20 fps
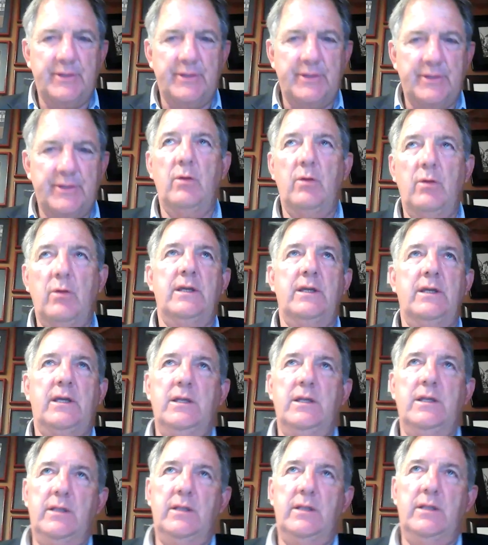The only thing
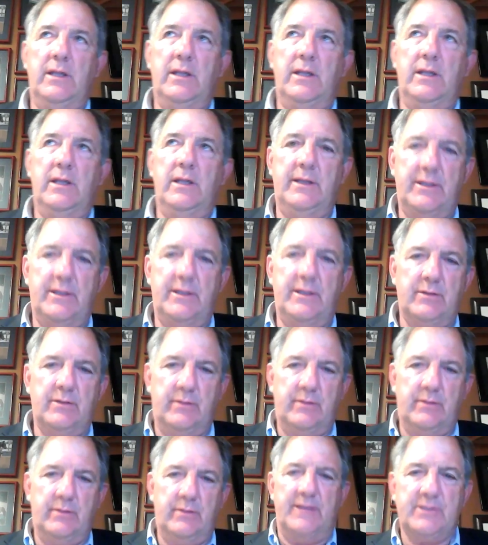
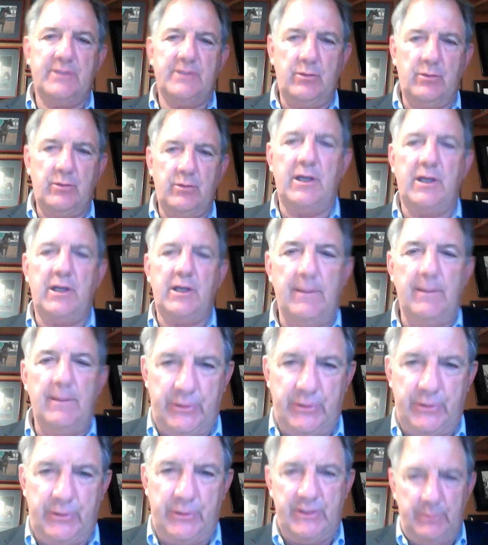that's going to come
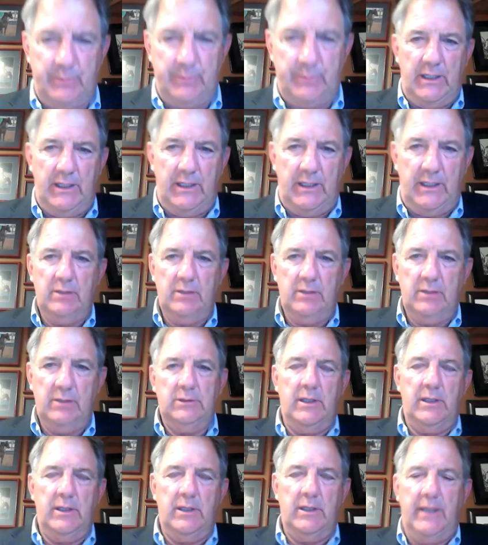to is me
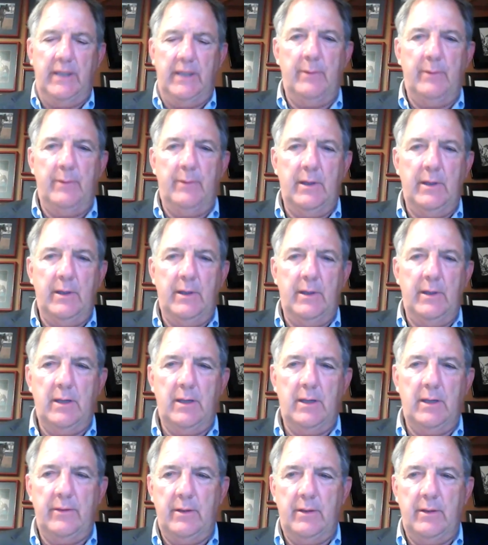and
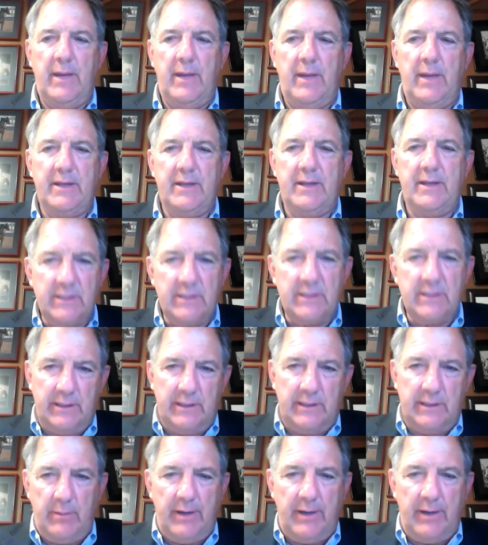my
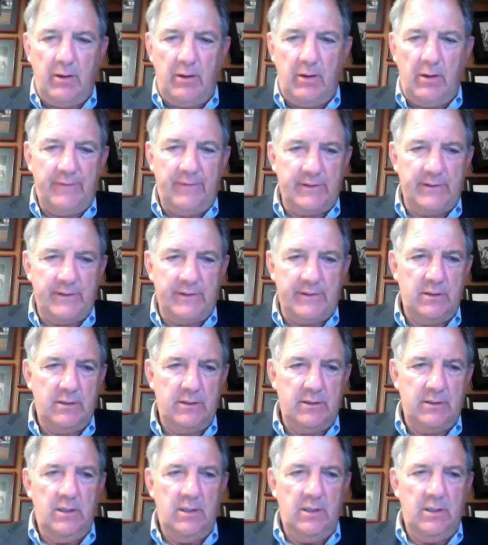assistant in my office,
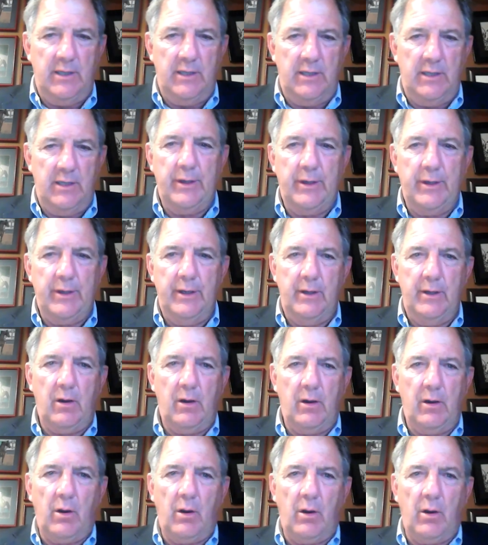and we
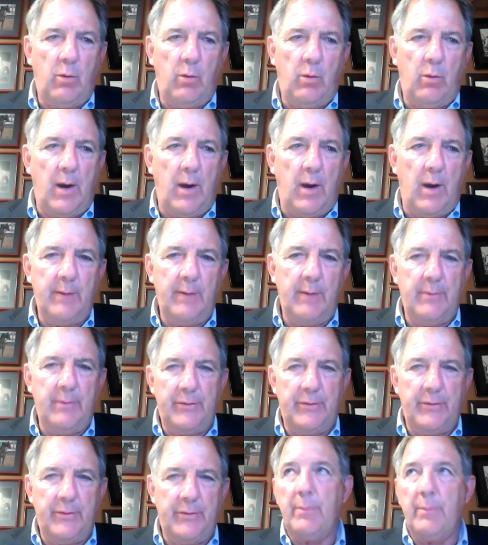are required, but
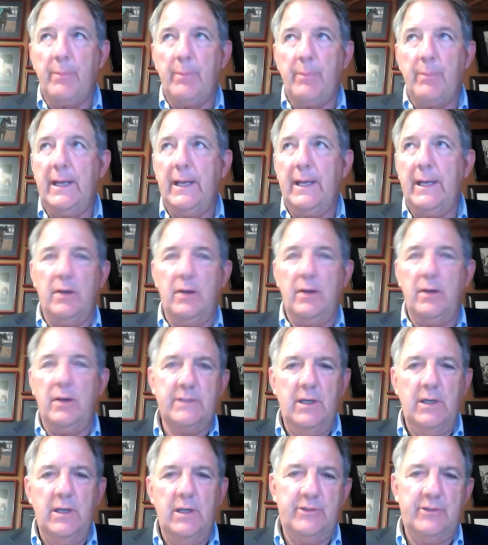through our bylaws,
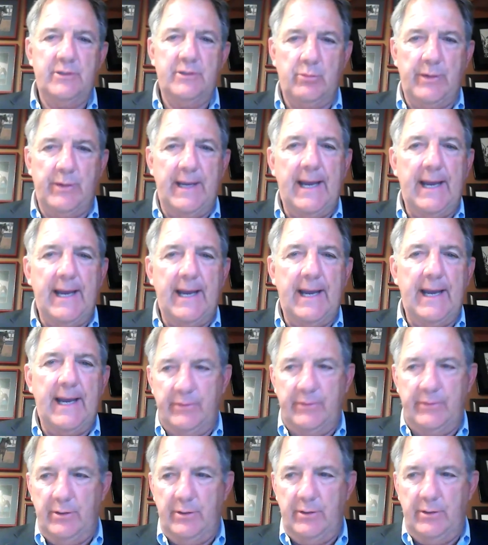to react
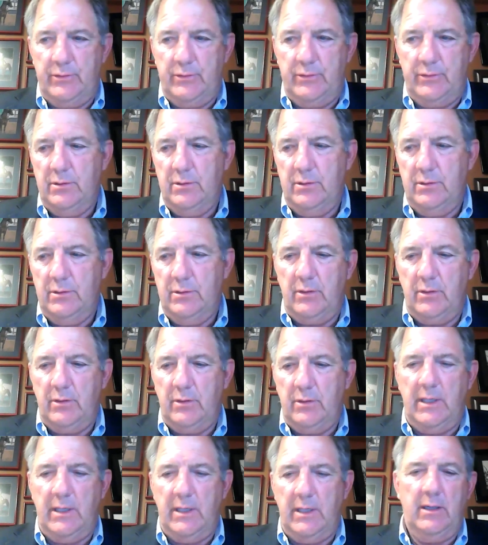to those.
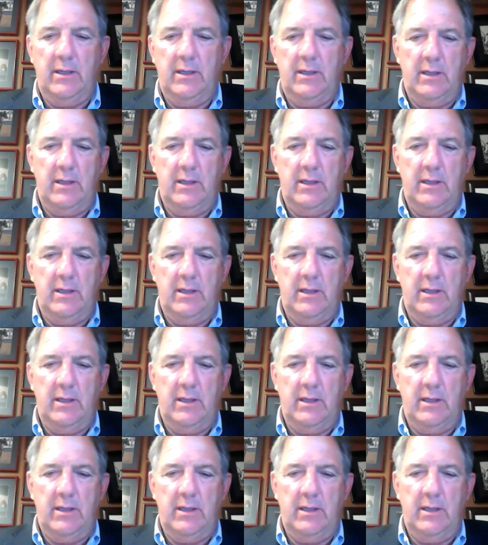Okay.